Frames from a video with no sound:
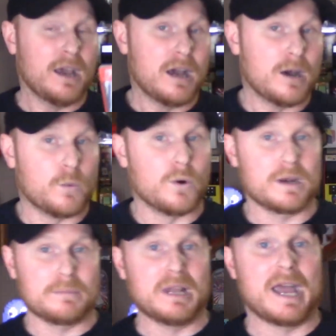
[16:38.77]

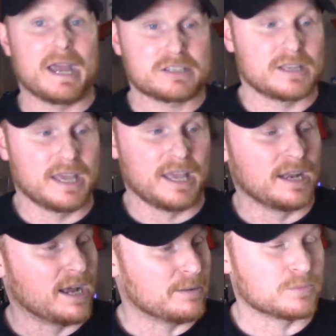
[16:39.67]
what a blast.
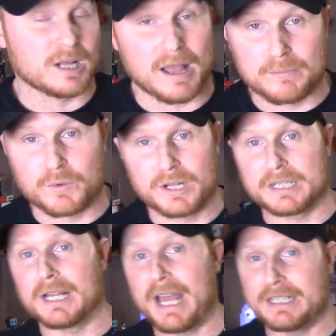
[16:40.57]
And I'm
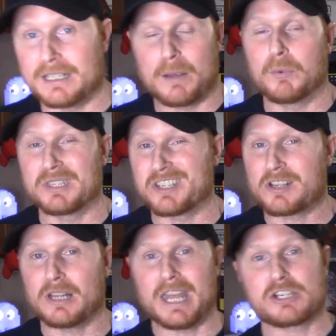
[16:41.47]
really glad that they put this
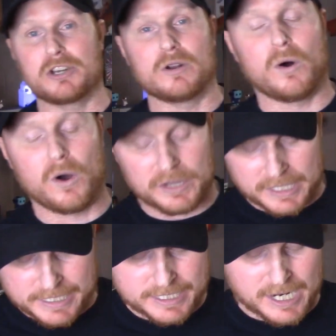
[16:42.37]
collection on the
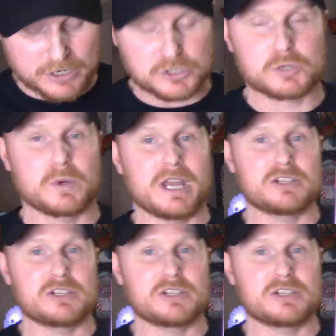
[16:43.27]
Nintendo Switch.